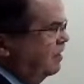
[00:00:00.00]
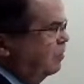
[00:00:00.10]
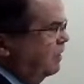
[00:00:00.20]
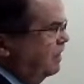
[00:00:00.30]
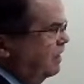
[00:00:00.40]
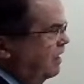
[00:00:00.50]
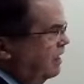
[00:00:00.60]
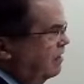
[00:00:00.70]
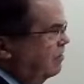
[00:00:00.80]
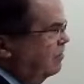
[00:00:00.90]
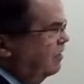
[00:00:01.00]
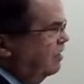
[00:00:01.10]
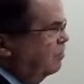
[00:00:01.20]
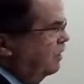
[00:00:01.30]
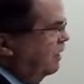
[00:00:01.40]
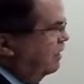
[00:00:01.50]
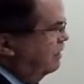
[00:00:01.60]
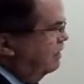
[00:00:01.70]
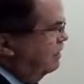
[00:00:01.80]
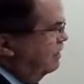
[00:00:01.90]
Think about that. You think
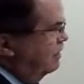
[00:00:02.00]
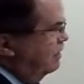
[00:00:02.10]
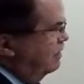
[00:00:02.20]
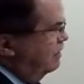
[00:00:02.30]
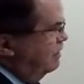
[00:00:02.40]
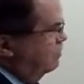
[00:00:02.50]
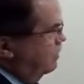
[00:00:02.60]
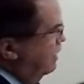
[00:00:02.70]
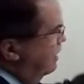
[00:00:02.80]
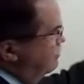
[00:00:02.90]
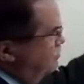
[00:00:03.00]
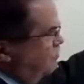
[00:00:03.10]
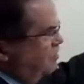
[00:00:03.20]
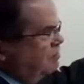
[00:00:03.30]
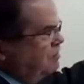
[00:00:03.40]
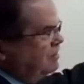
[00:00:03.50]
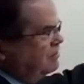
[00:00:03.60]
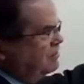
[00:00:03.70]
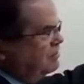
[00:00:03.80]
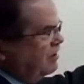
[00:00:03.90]
about Nebuchadnezzar's
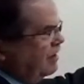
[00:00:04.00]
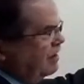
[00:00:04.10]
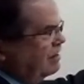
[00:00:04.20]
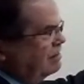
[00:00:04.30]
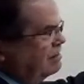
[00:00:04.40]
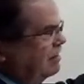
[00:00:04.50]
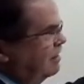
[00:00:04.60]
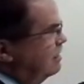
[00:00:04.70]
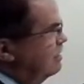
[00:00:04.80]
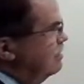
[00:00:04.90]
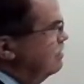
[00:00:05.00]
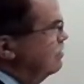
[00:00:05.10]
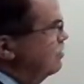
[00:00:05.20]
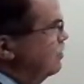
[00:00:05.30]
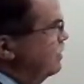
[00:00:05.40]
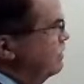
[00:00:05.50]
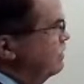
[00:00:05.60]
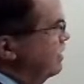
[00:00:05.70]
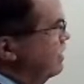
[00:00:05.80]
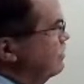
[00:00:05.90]
image. It's like, oh, where
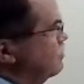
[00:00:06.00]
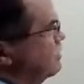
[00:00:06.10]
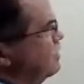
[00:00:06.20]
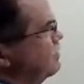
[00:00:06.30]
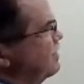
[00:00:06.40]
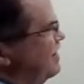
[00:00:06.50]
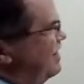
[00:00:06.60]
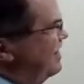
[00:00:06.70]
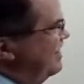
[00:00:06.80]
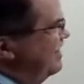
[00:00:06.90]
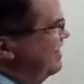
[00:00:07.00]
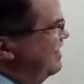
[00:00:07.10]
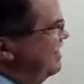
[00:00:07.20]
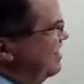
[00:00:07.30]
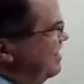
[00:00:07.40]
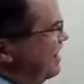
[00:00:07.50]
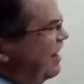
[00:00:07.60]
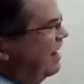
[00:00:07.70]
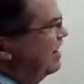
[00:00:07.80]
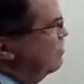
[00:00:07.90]
is that?
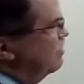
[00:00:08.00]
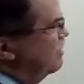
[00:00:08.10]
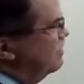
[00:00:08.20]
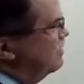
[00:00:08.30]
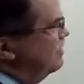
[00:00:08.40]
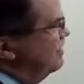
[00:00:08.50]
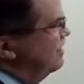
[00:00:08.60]
Glad I don't know.